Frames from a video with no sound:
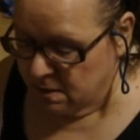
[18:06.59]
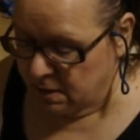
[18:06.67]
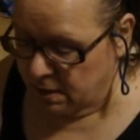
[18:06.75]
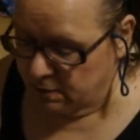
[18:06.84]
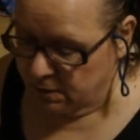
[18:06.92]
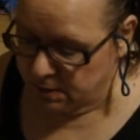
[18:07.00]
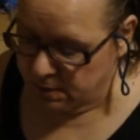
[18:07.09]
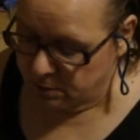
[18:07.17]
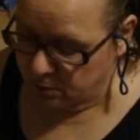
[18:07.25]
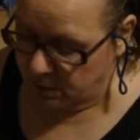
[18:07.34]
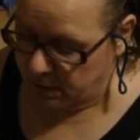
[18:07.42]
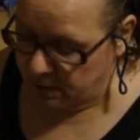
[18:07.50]
Now this is
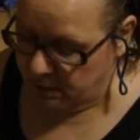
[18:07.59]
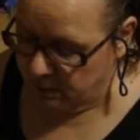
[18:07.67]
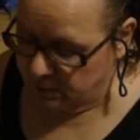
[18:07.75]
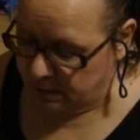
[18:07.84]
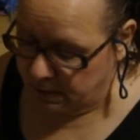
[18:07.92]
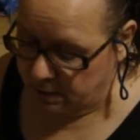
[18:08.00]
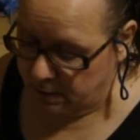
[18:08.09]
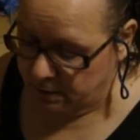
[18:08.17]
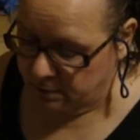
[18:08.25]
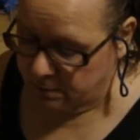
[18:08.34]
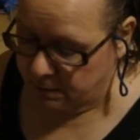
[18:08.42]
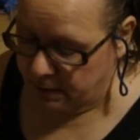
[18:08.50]
one of those
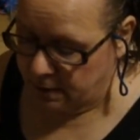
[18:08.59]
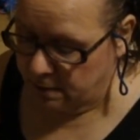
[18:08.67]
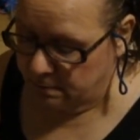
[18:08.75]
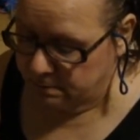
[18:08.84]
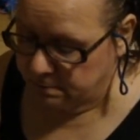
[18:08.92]
areas where,